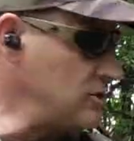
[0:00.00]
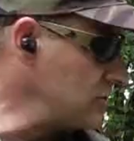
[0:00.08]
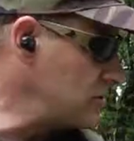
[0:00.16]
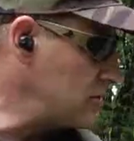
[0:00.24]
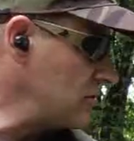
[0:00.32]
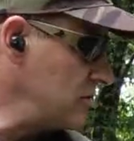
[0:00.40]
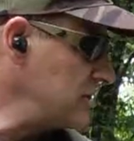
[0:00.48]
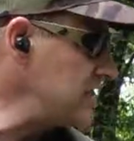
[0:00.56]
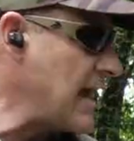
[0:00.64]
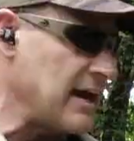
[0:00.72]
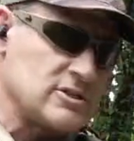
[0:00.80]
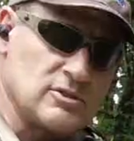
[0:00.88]
shields so
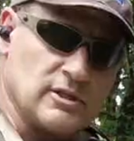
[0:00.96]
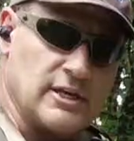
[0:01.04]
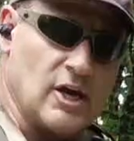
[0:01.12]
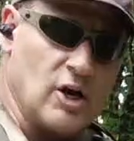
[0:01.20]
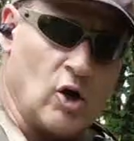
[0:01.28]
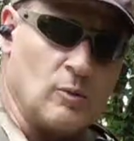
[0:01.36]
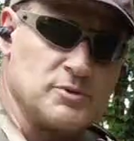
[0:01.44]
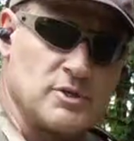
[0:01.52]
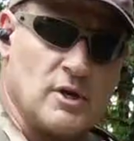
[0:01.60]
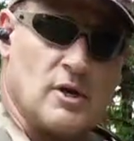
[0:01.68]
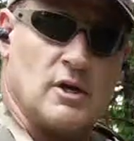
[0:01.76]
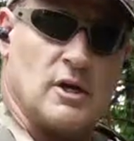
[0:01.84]
this actually
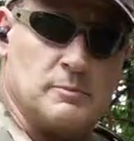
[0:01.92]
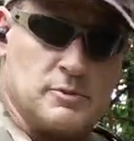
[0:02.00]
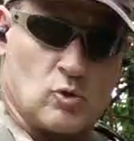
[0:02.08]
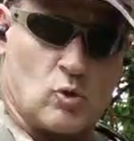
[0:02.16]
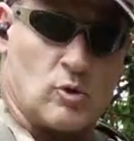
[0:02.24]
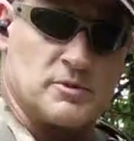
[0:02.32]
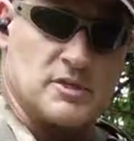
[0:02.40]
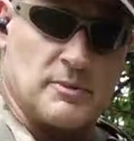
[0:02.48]
helps absorb